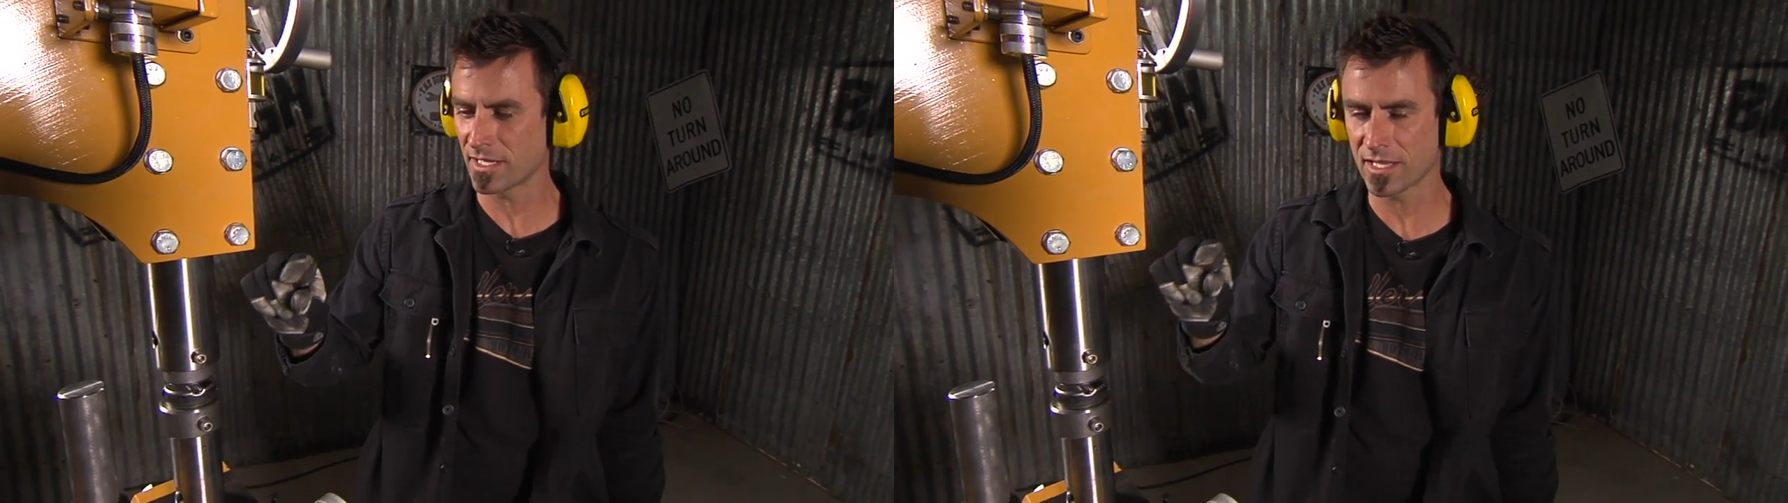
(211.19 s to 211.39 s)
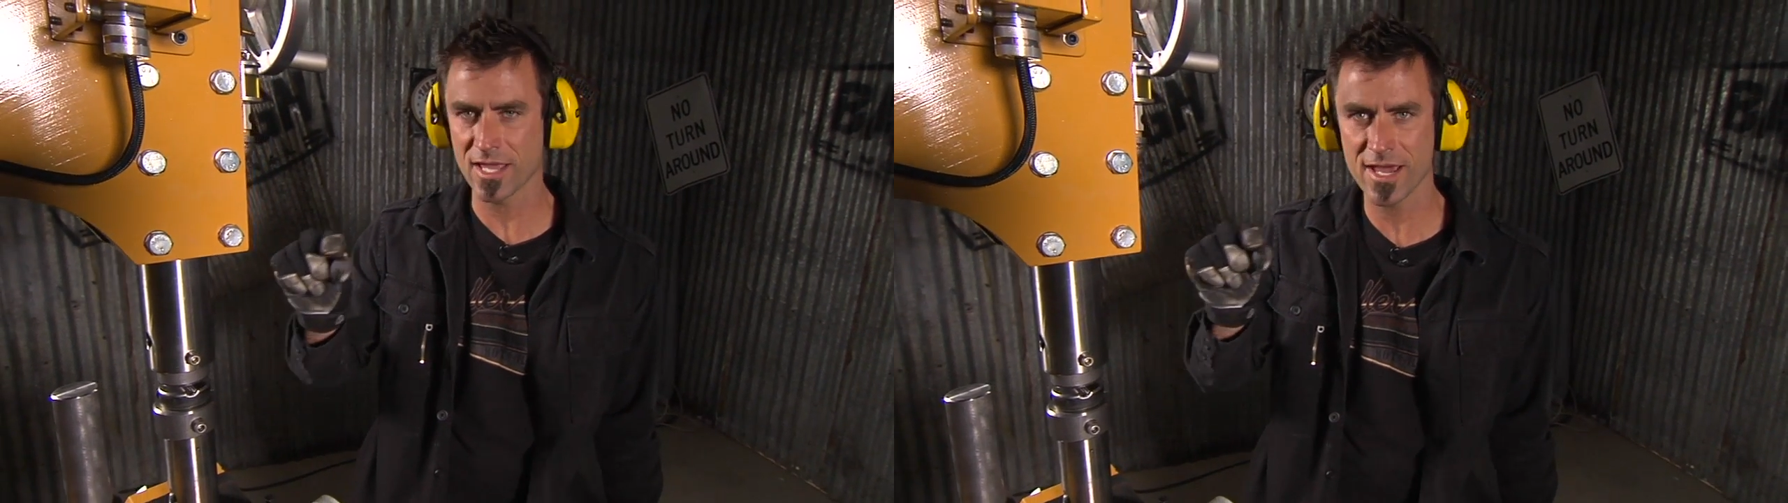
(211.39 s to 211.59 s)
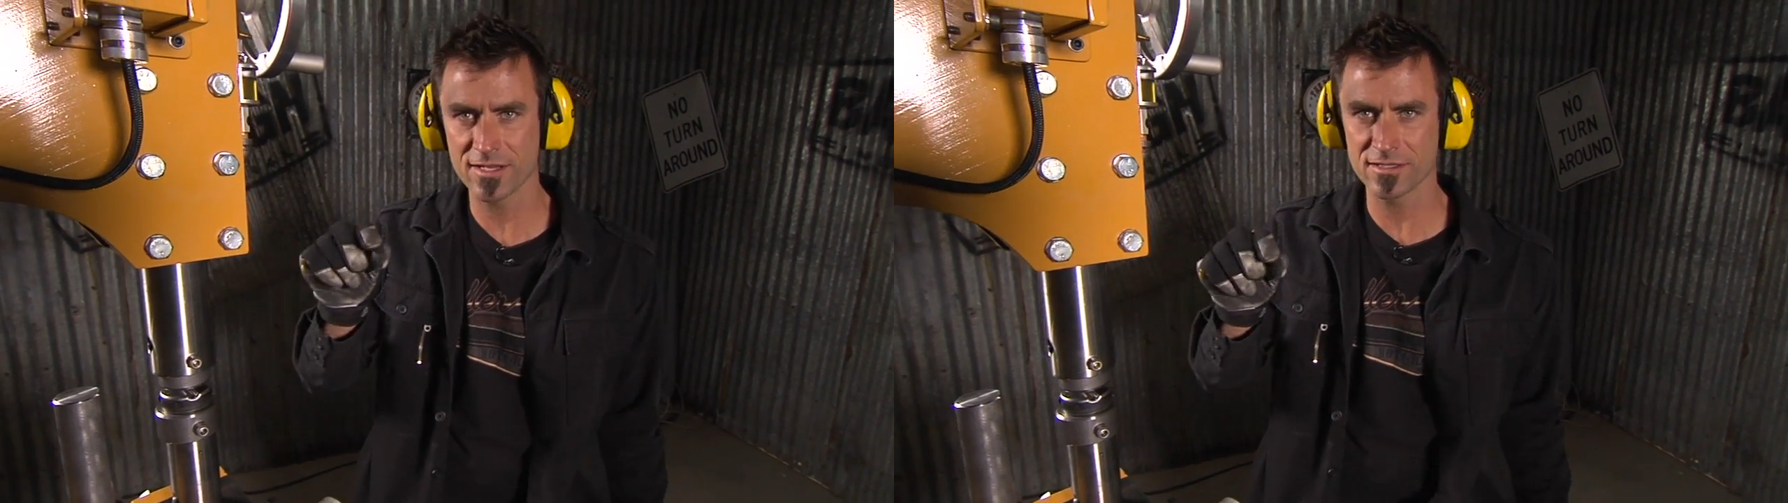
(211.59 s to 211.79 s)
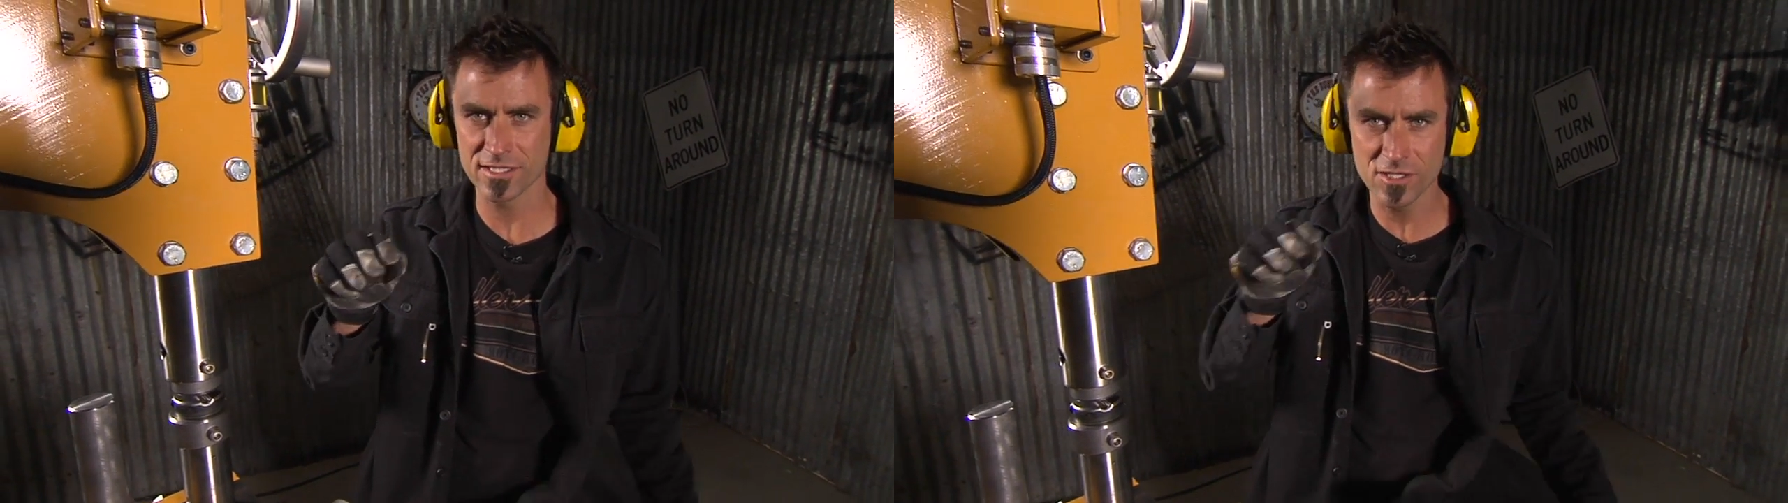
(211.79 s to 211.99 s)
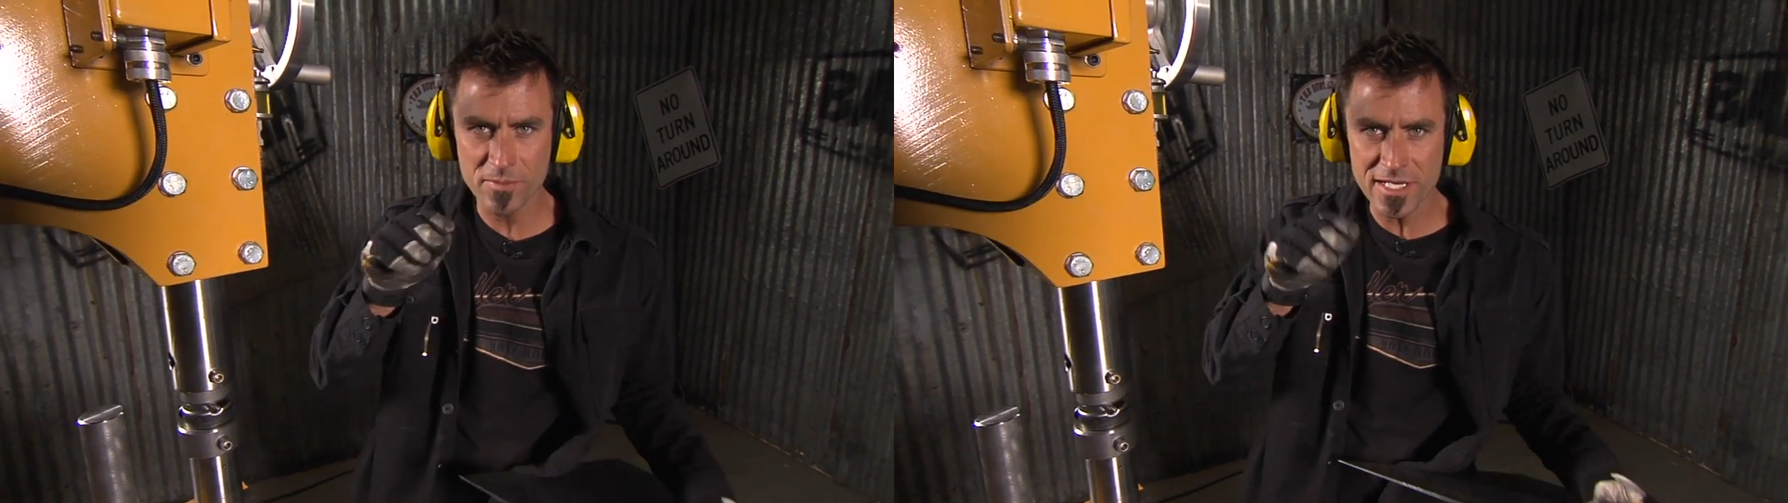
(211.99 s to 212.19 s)
a lot of
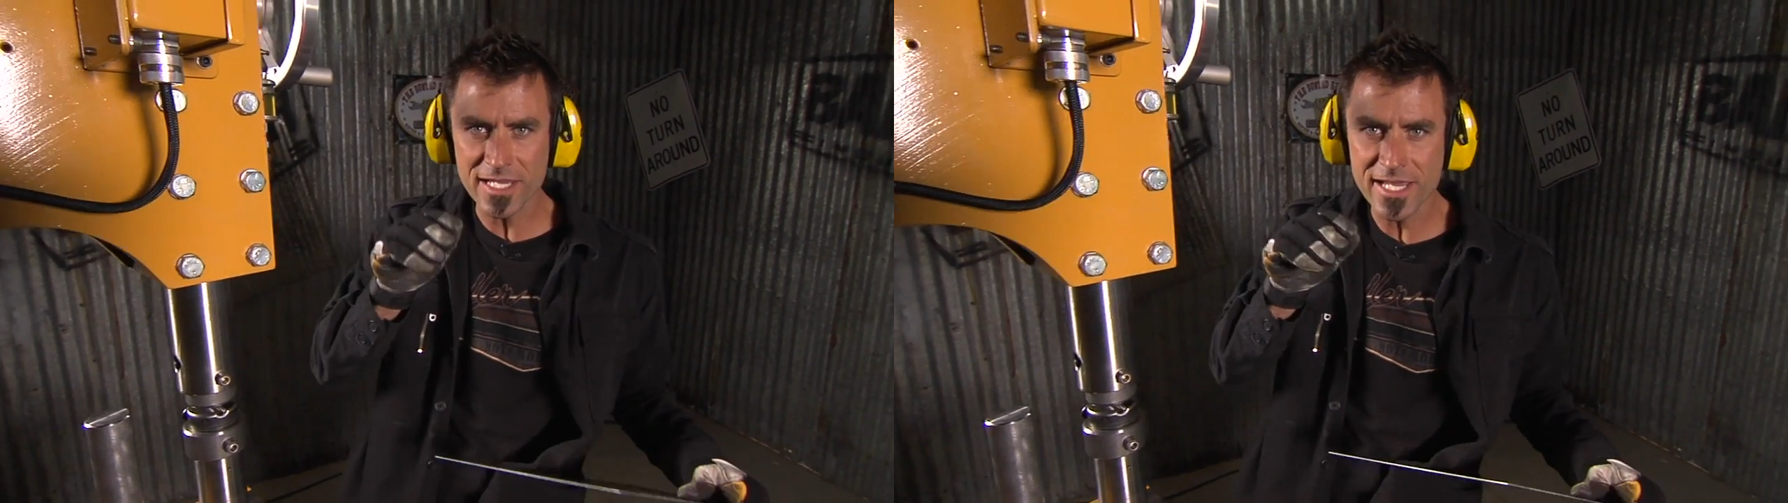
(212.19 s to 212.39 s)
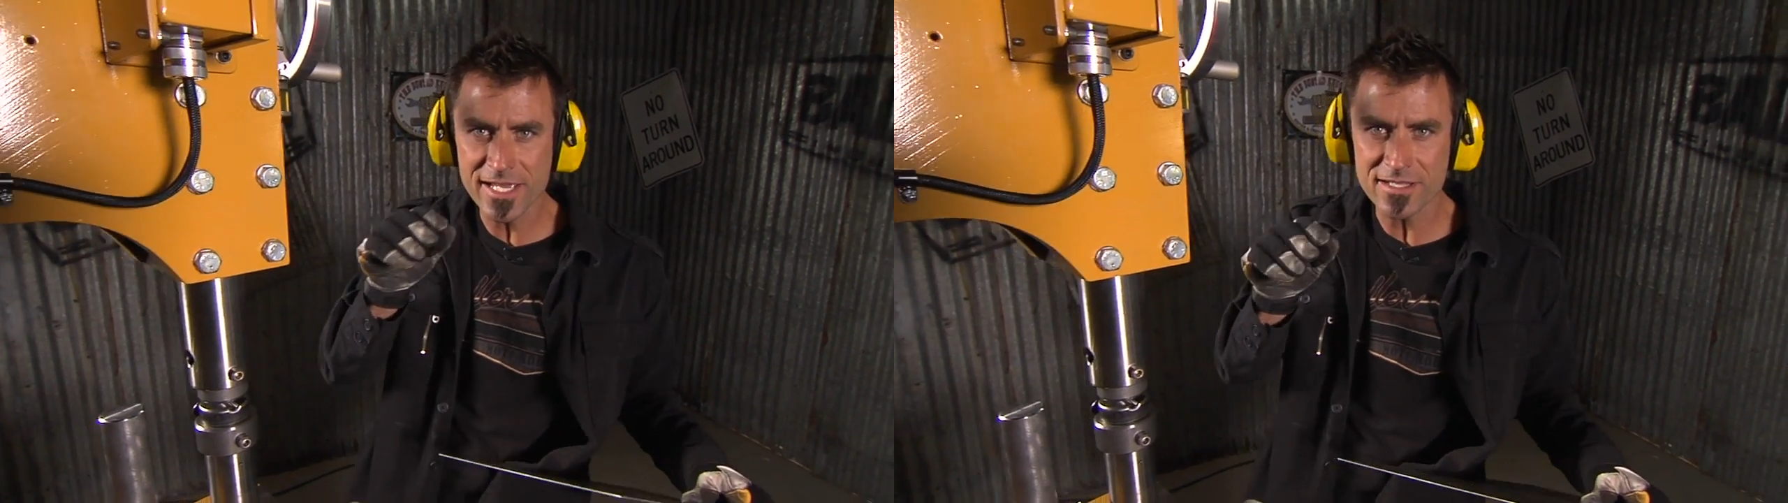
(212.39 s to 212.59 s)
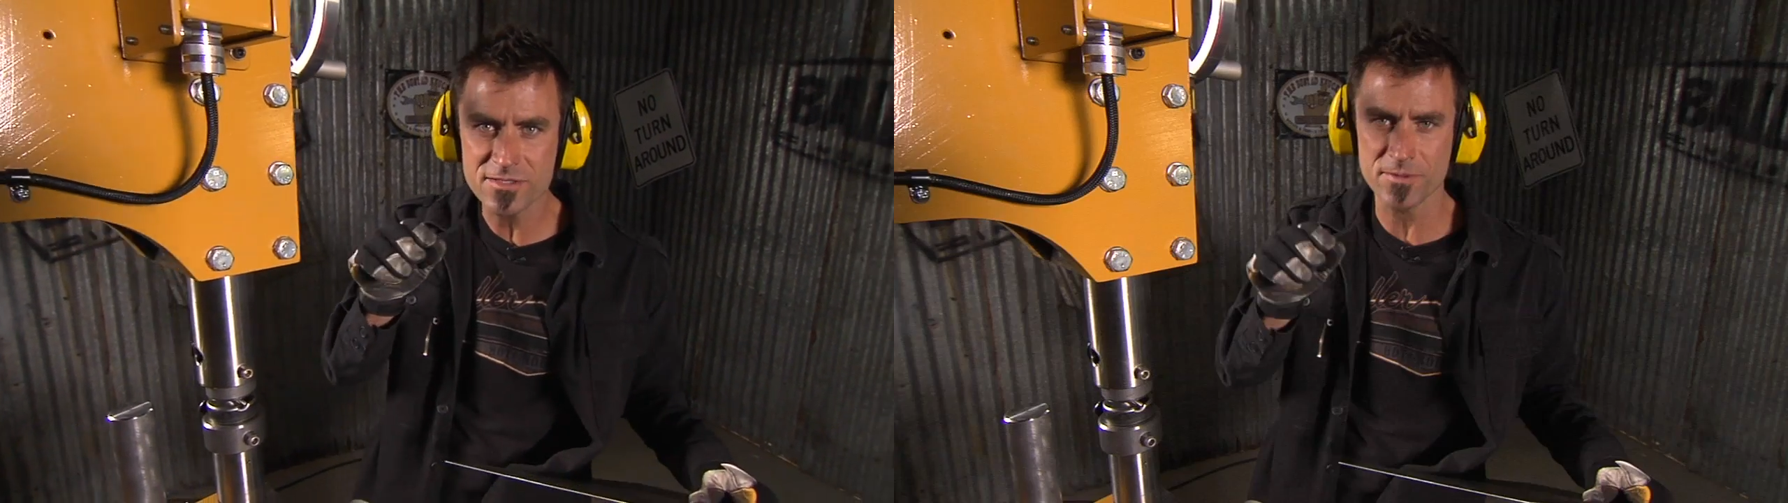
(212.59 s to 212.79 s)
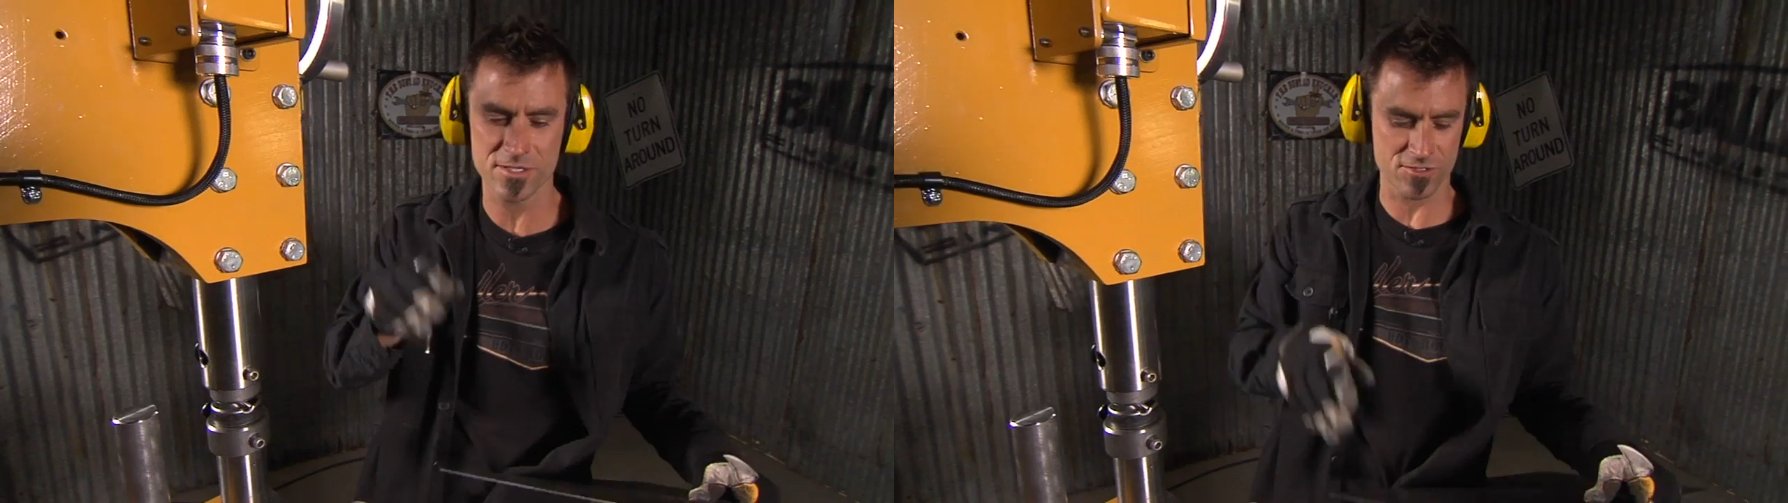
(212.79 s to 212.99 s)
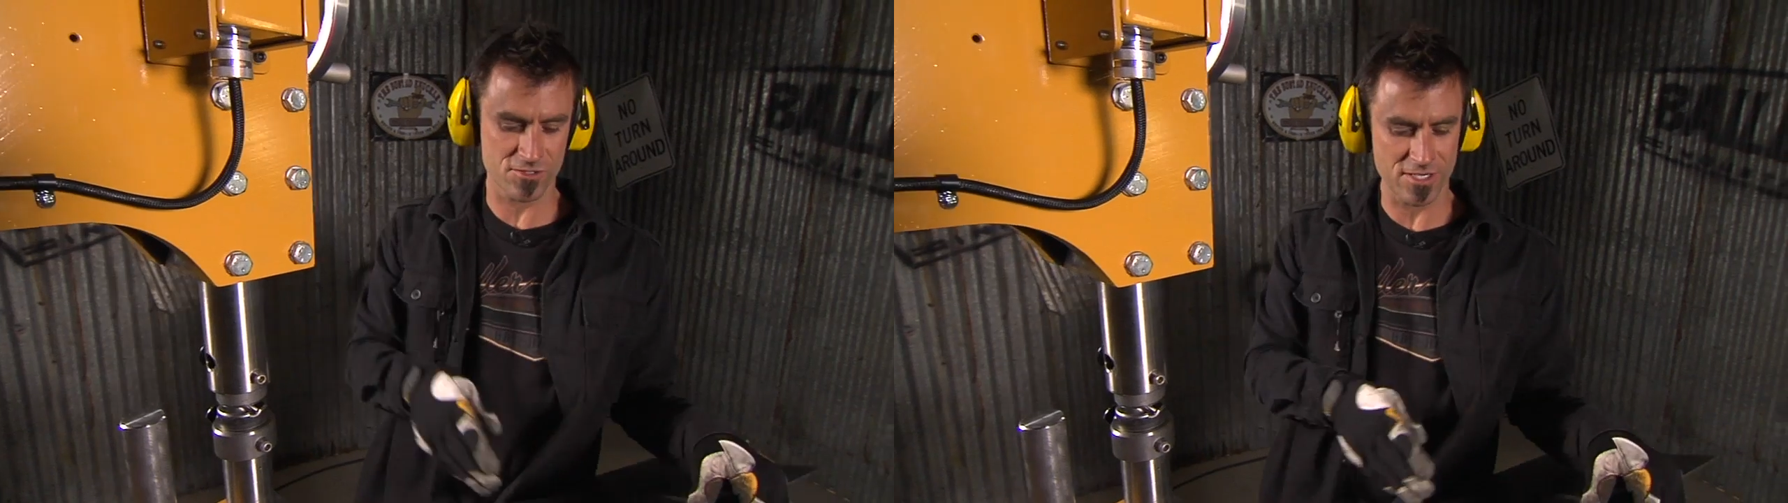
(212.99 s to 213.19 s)
little bitty hits because you're